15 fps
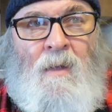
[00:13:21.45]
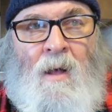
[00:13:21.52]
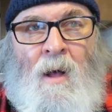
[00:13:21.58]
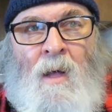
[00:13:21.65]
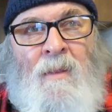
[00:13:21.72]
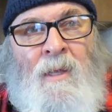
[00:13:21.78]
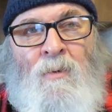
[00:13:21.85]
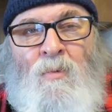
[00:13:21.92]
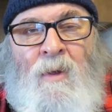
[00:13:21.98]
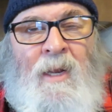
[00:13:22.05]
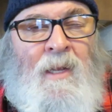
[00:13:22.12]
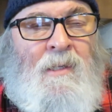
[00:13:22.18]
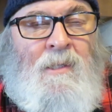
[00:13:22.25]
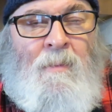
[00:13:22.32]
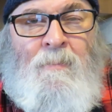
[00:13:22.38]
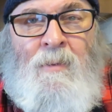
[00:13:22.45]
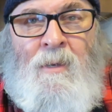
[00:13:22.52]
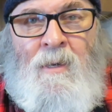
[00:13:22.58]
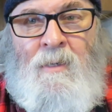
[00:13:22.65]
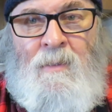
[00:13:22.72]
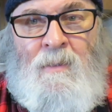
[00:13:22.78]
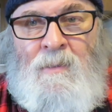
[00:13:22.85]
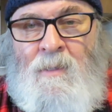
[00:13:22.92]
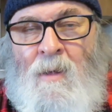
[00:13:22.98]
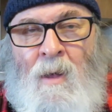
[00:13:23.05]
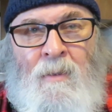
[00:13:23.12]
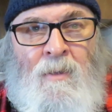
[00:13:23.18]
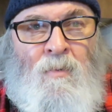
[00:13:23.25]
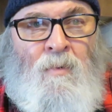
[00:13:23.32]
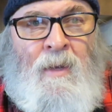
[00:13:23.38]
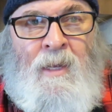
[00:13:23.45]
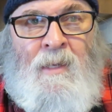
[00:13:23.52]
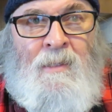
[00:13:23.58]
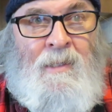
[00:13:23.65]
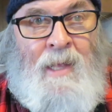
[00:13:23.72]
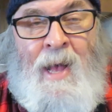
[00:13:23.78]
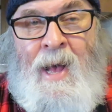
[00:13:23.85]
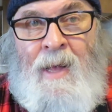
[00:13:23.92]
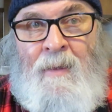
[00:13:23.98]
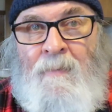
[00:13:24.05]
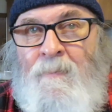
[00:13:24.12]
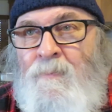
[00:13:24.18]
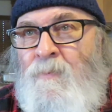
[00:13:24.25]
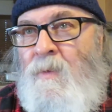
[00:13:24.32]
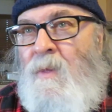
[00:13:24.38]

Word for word: All they read is the Puritans. All they read is that.